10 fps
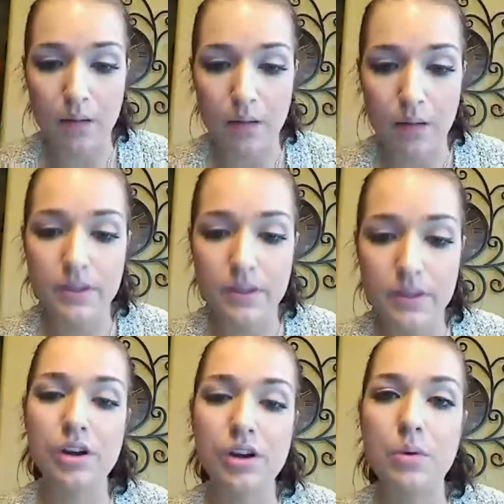This is a
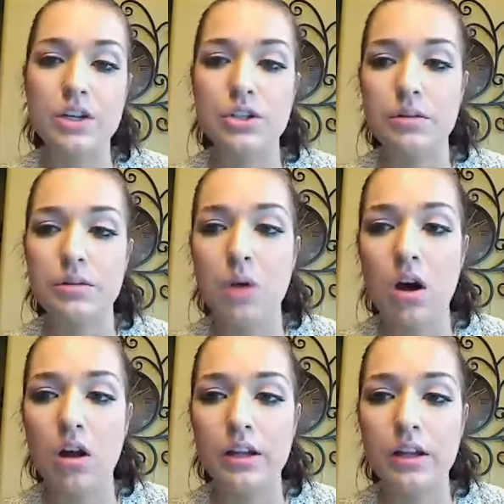great question,
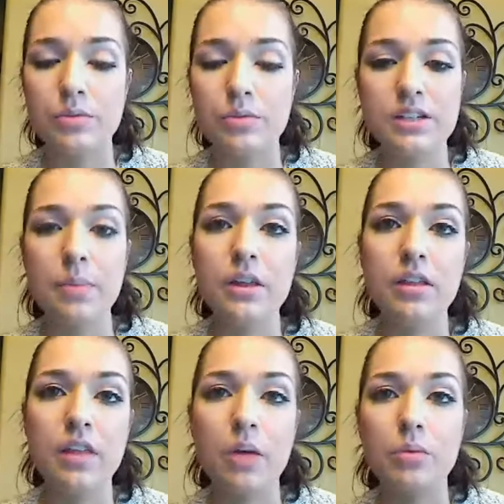Paul, and it was
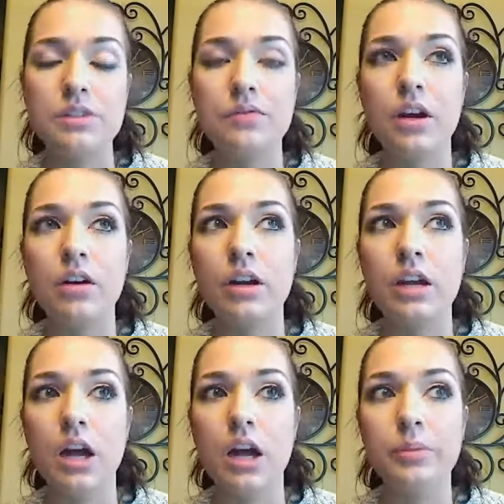something that was very
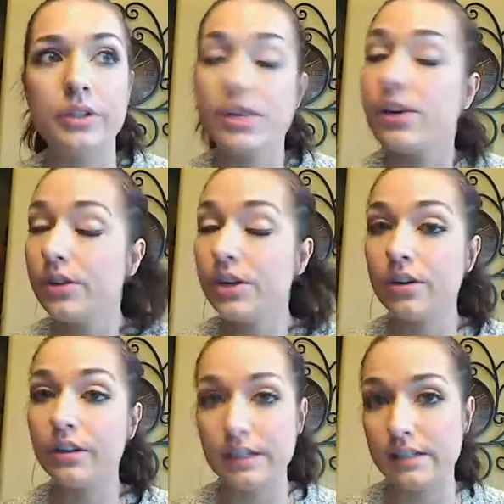peculiar,
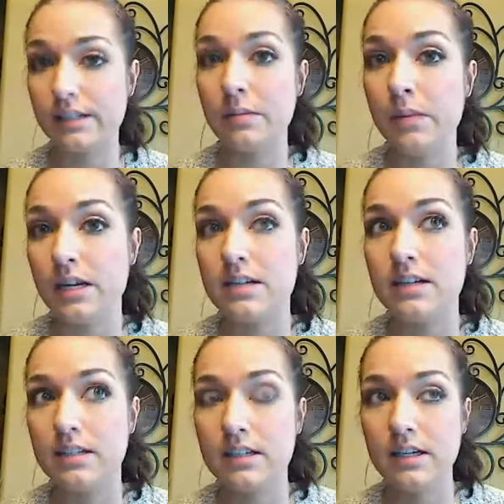at least to me,
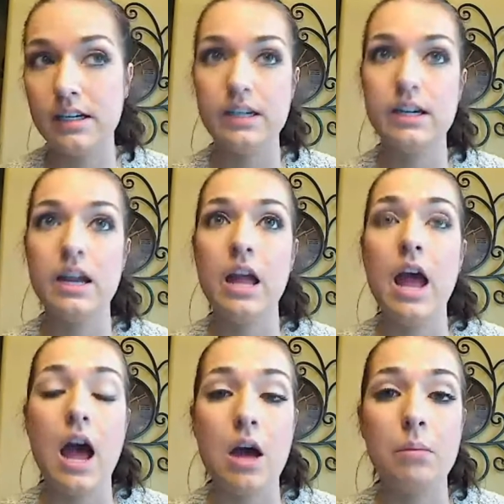to see
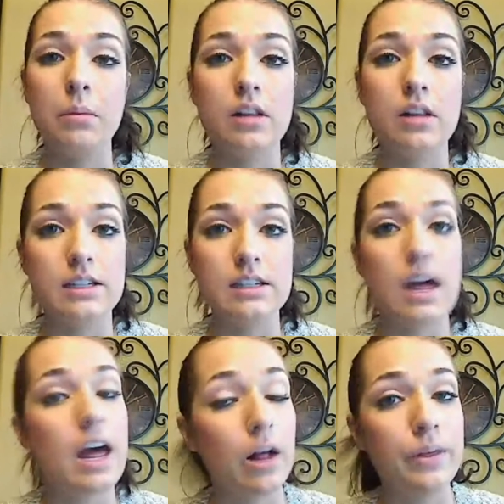Kleslo
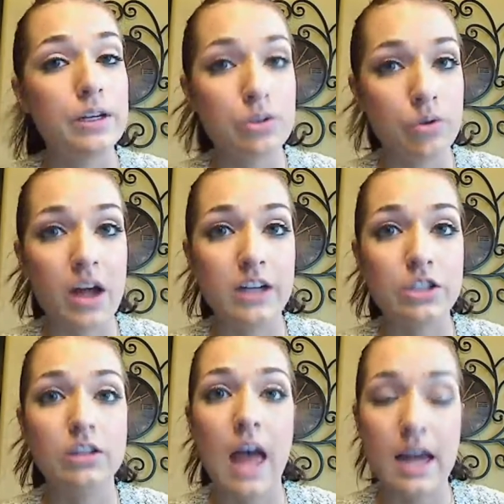a healthy
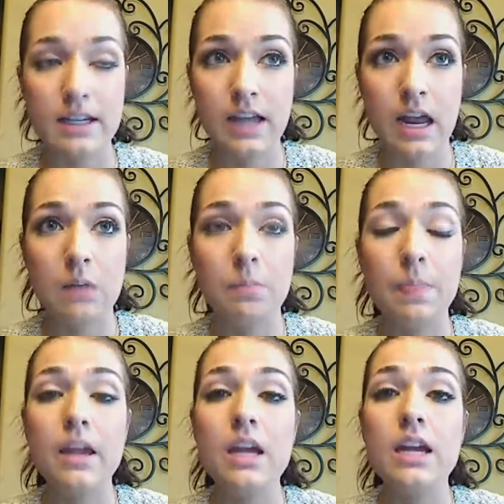scratch last
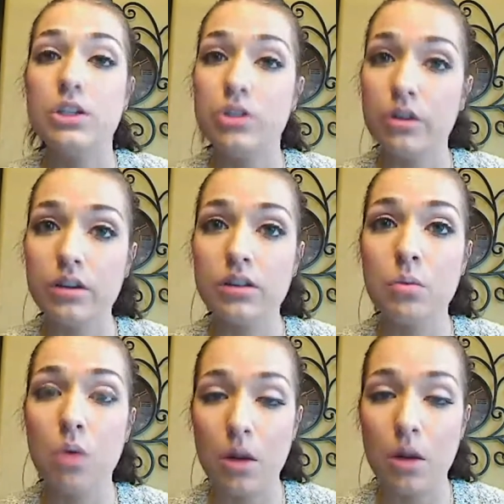game. He took
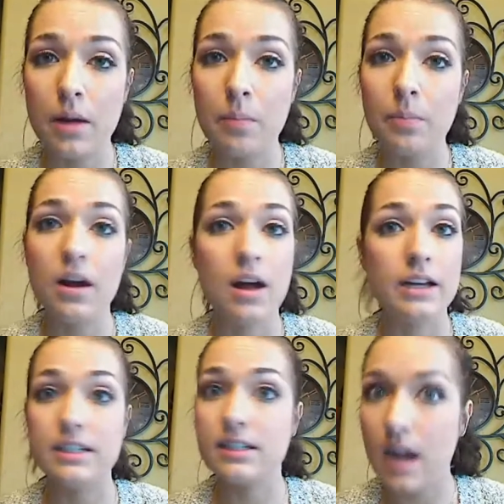the warm-up.
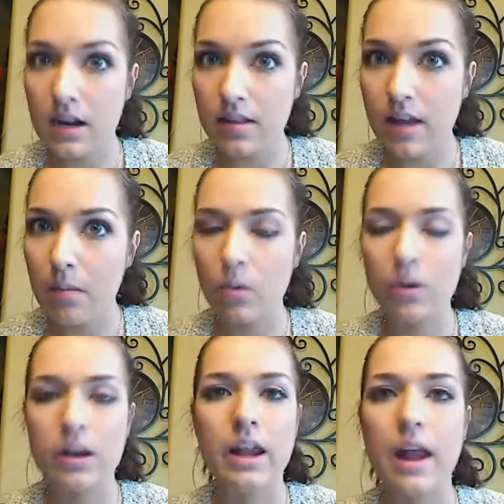He skated that
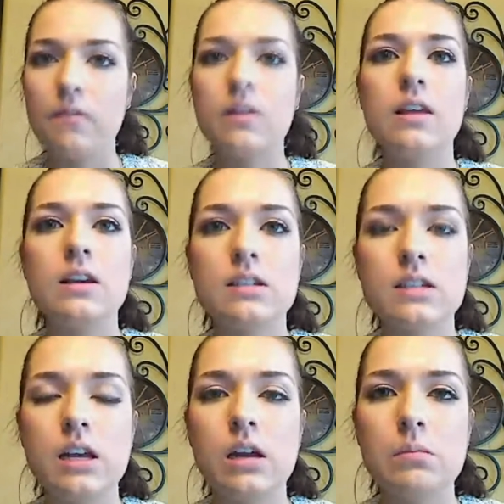morning. Everything
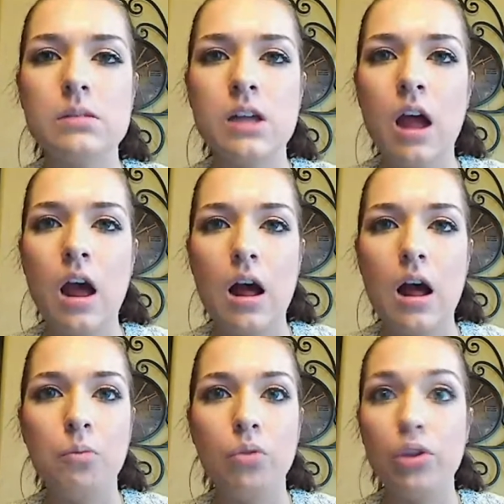seemed
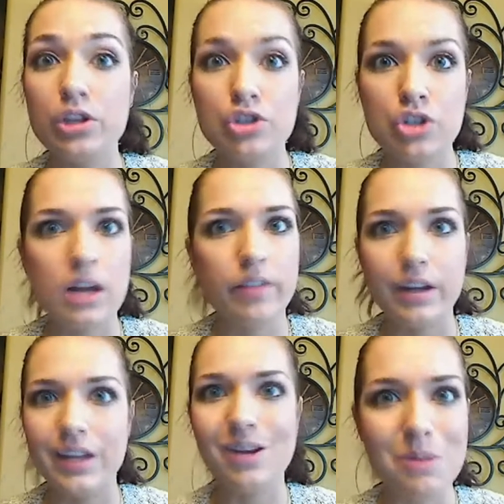legit,
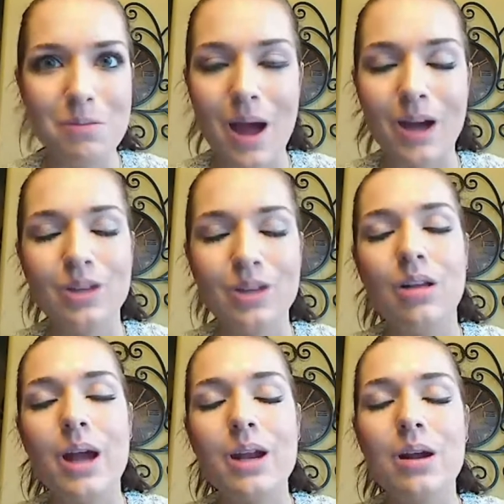like he'd be back in the
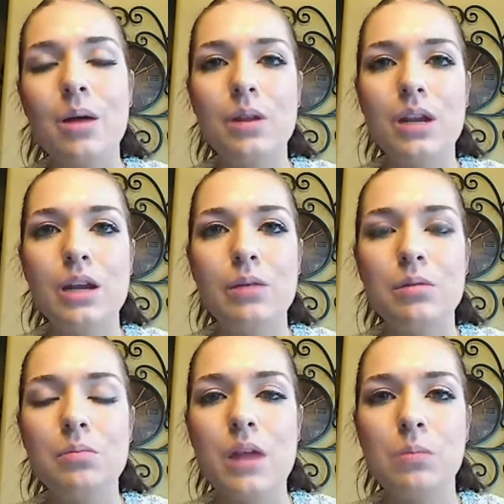lineup and he
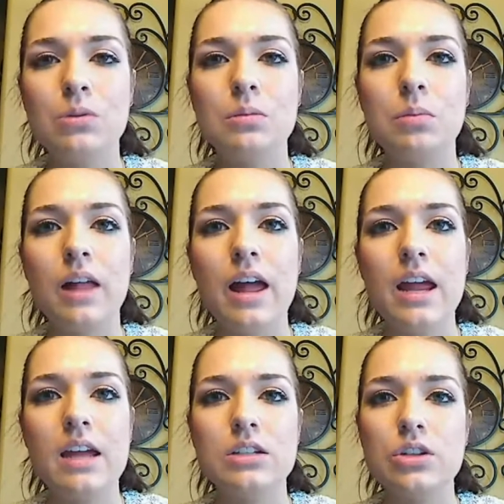would be able to
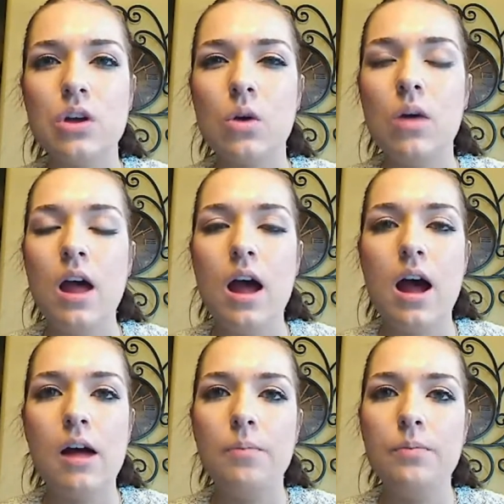play. And so,
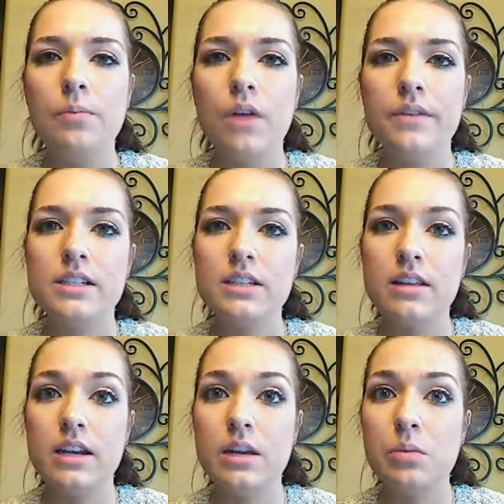obviously,
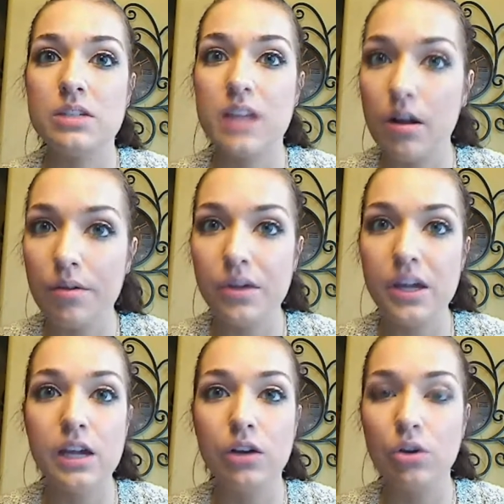then he was
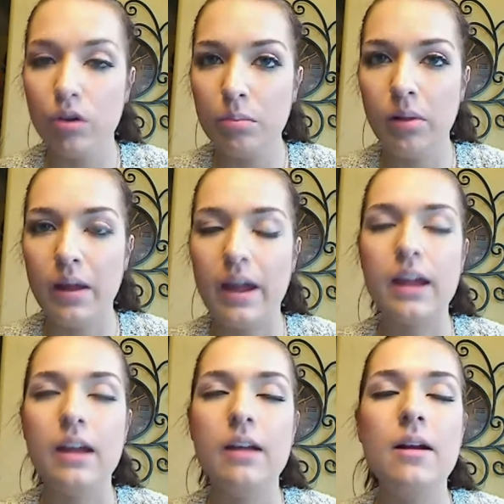healthy. He could
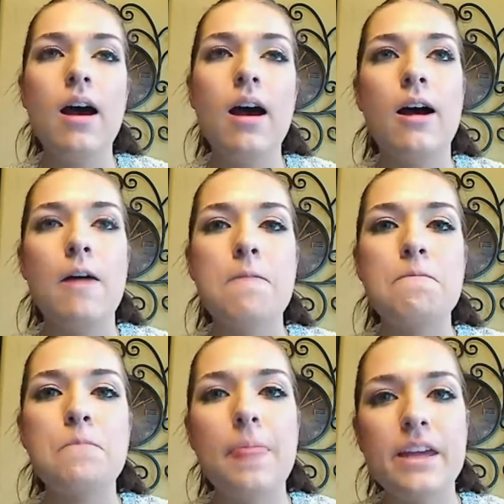play,
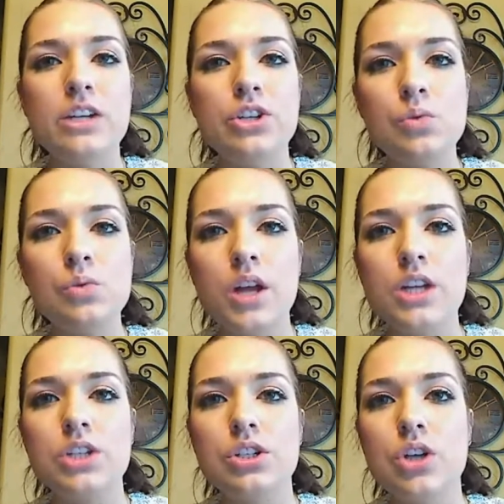but they just
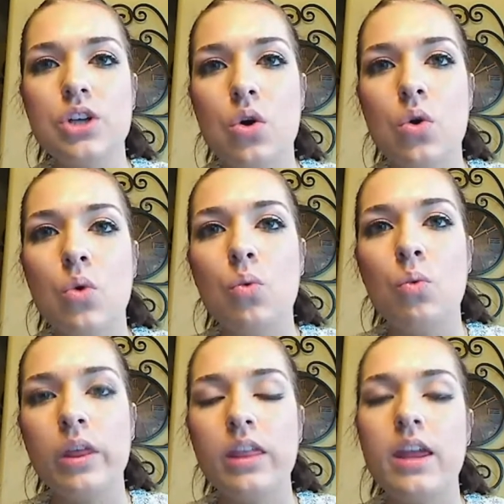wanted to go
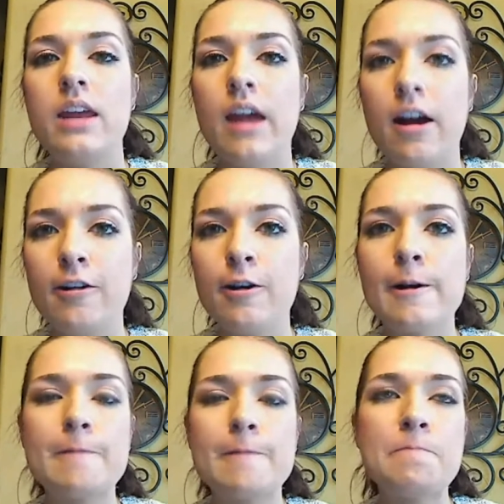with a
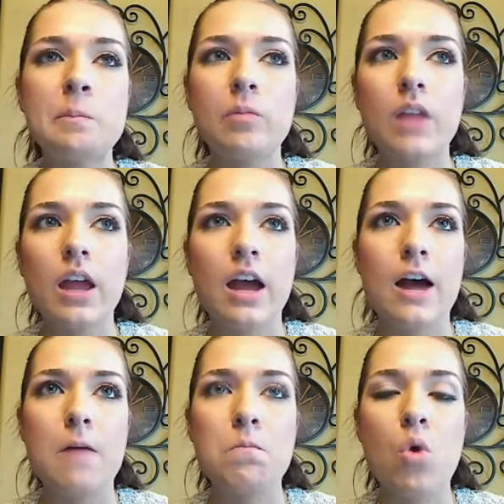younger,
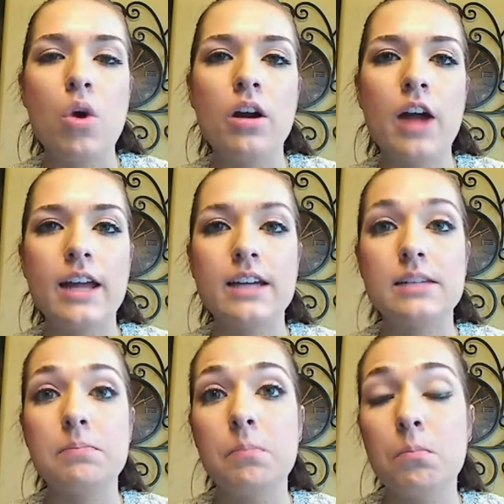more, I
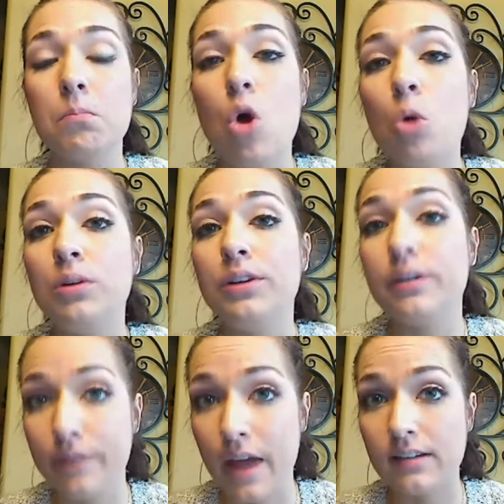guess, mobile
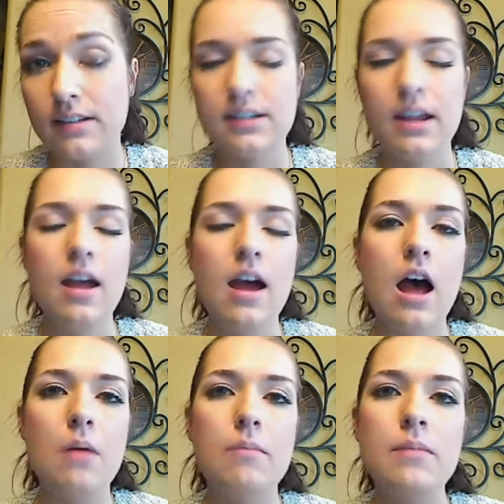defense.
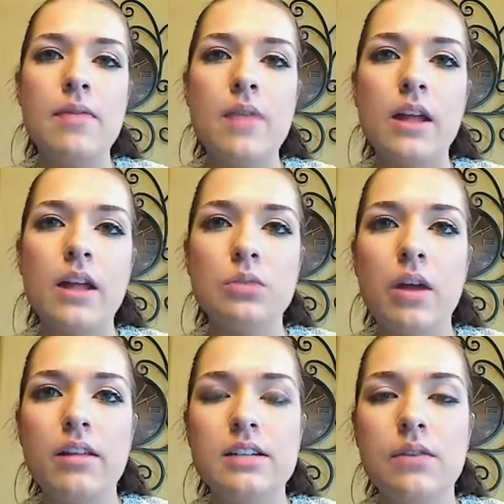And that's
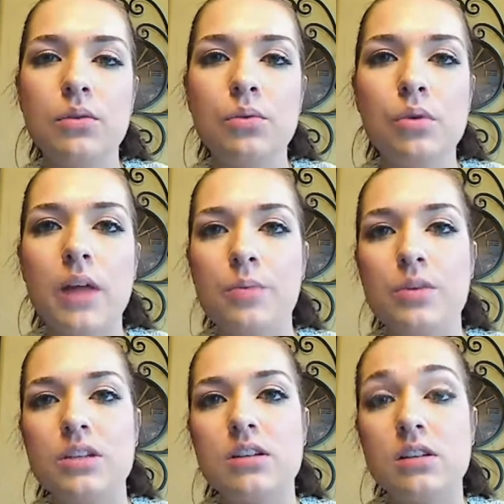why David
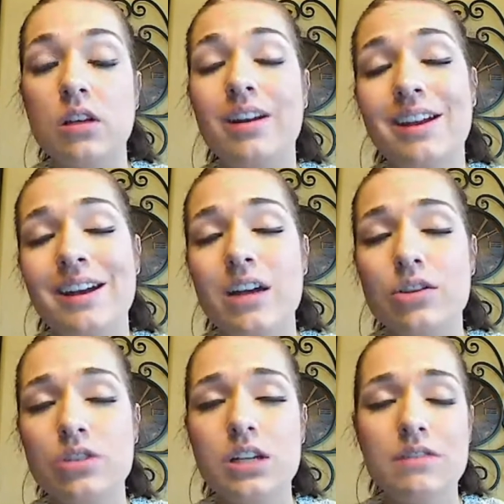Rundblad we saw slot in. And
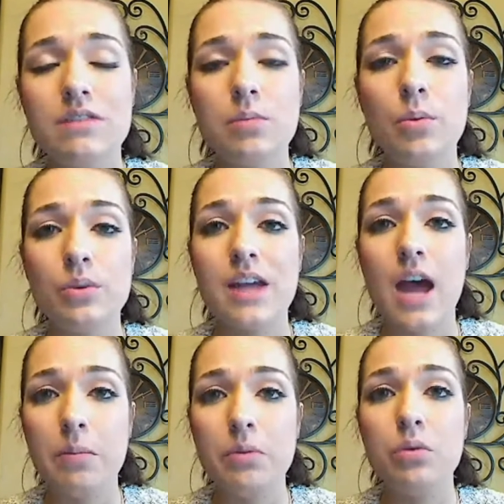actually, Dave Tippett was
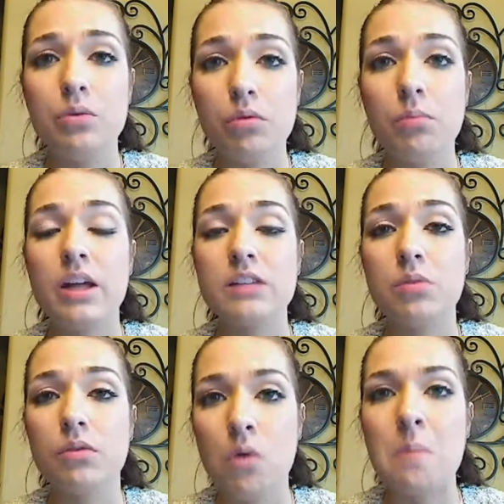happy with
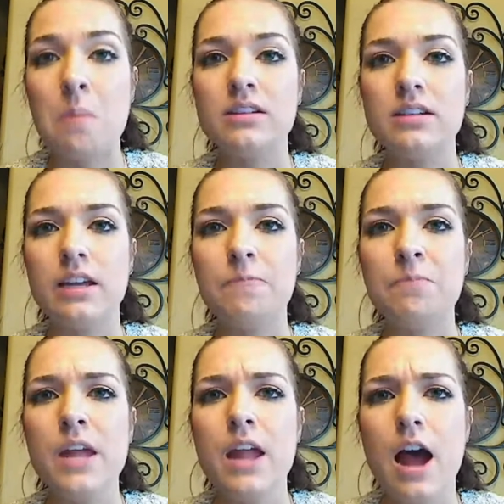Rundblad's performance.
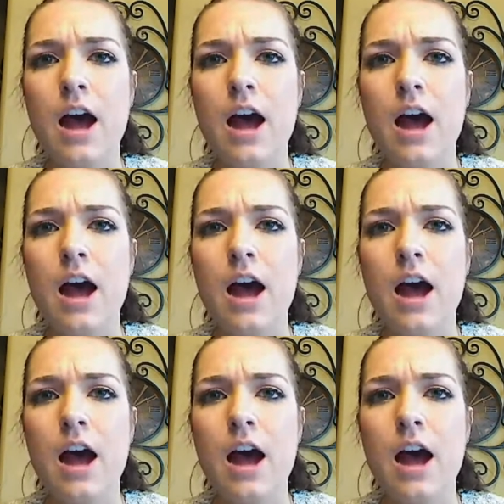And